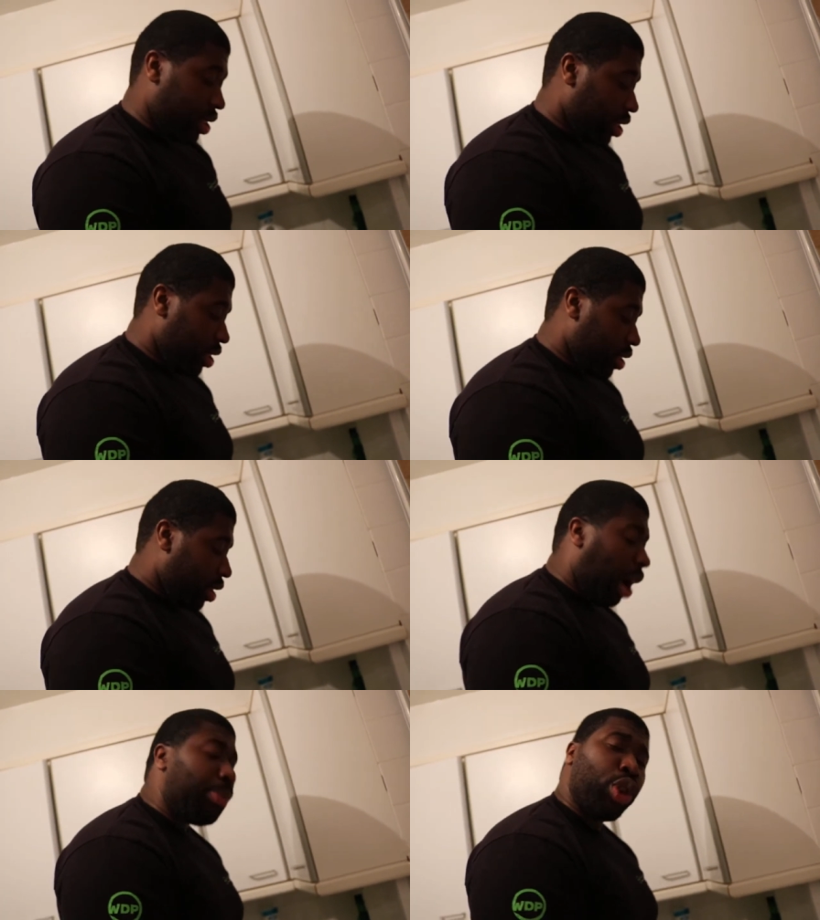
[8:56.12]
Yep.
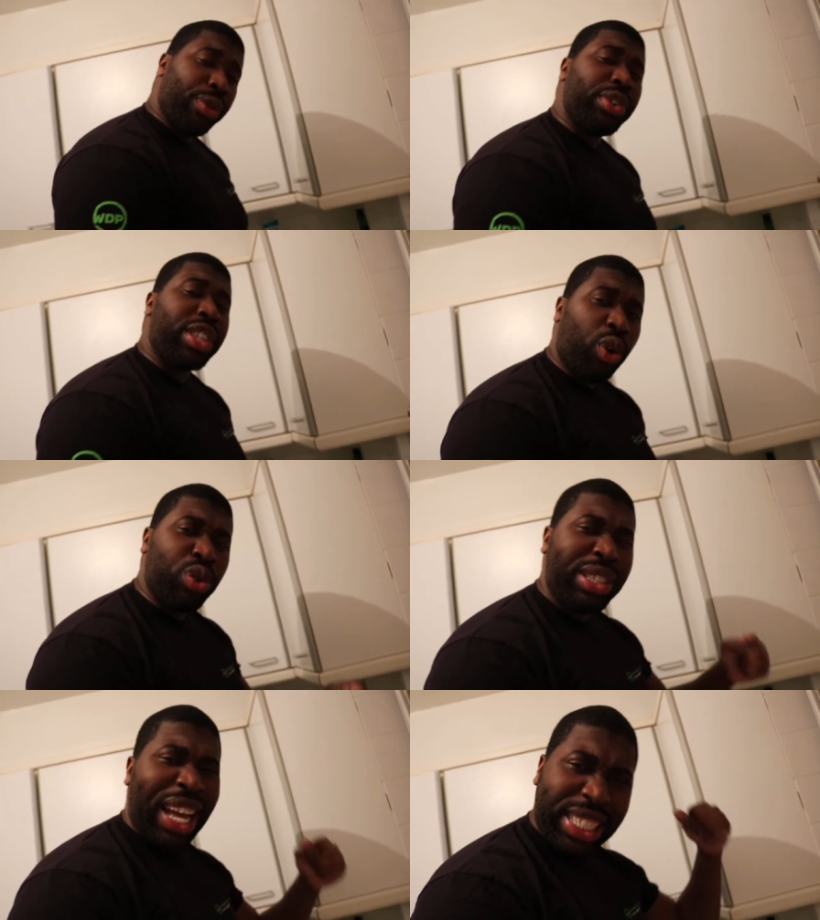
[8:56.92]
I'm doing it for all
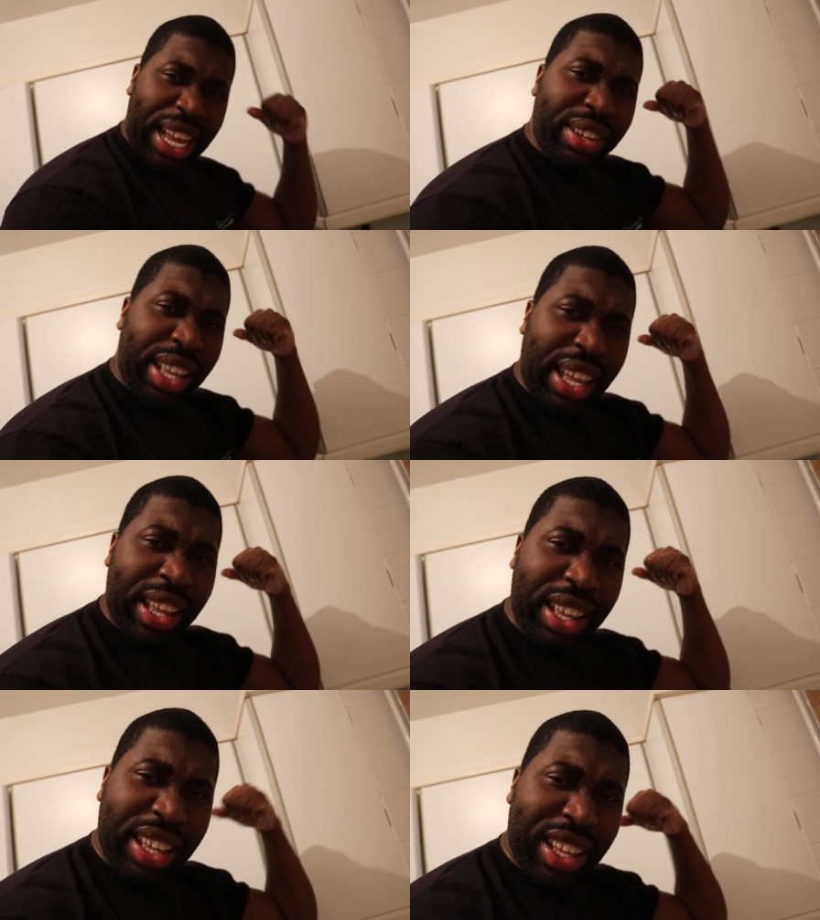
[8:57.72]
the dads out there.